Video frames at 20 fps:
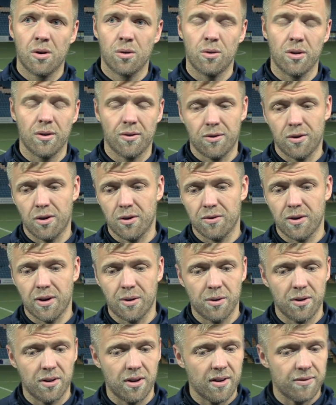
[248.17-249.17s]
We're in the fourth
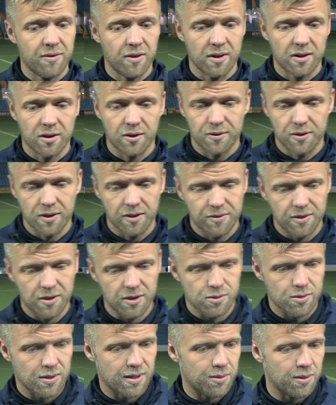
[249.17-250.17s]
round of the FA Cup for the
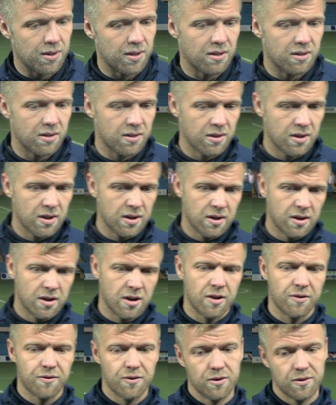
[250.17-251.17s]
first round in a
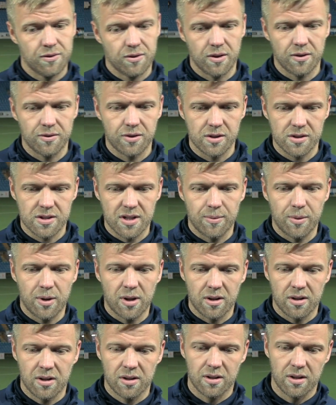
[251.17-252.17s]
uh, for, for, the first time in
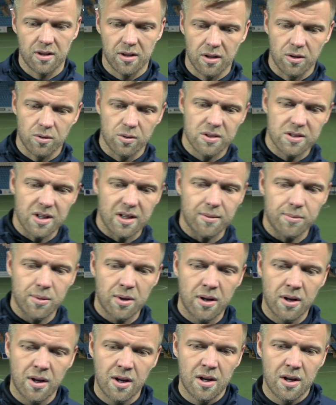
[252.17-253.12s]
a, a long time.